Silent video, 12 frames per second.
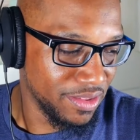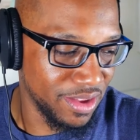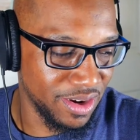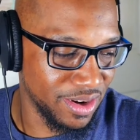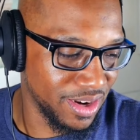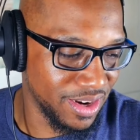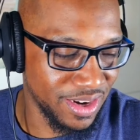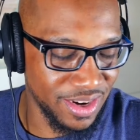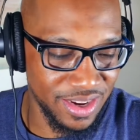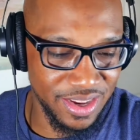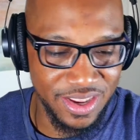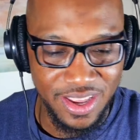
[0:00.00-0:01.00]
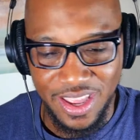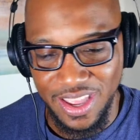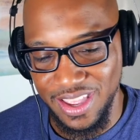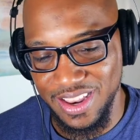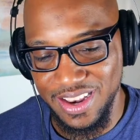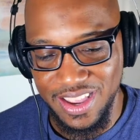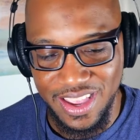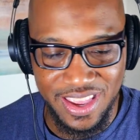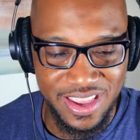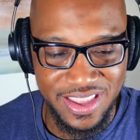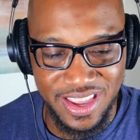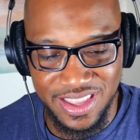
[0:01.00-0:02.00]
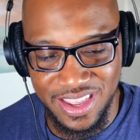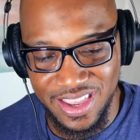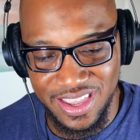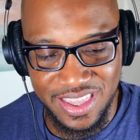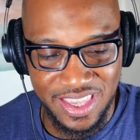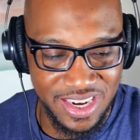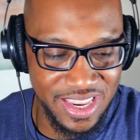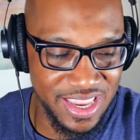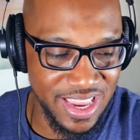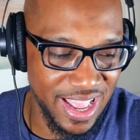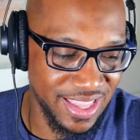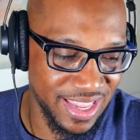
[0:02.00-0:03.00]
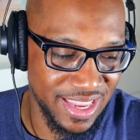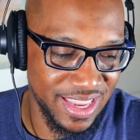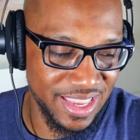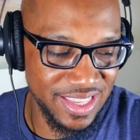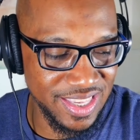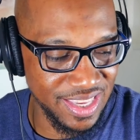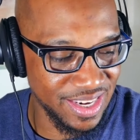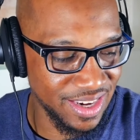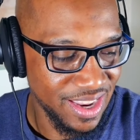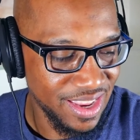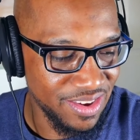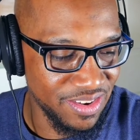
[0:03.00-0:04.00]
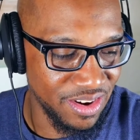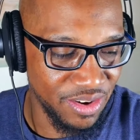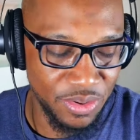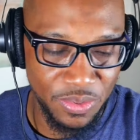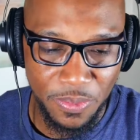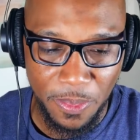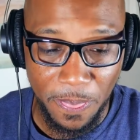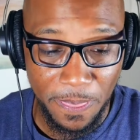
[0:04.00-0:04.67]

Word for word: Da, da, da, da, and he did this, and he got this, and you know.